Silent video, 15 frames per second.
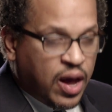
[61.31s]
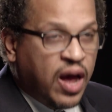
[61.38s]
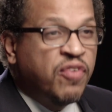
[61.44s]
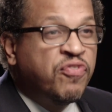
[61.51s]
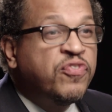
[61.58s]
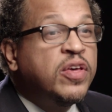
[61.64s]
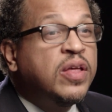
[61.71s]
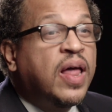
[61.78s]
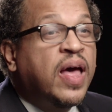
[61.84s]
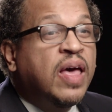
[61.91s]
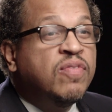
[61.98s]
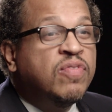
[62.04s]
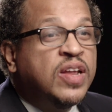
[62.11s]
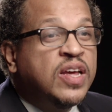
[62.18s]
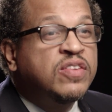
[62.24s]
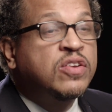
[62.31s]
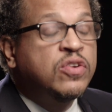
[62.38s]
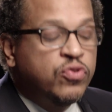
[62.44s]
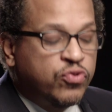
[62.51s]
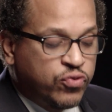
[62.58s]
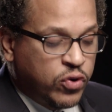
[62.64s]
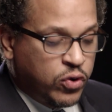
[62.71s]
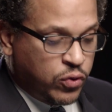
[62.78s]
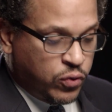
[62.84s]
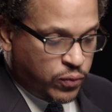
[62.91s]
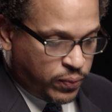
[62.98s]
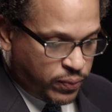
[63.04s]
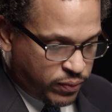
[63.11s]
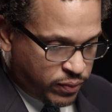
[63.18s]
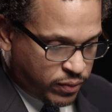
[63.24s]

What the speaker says: I feel I have less control.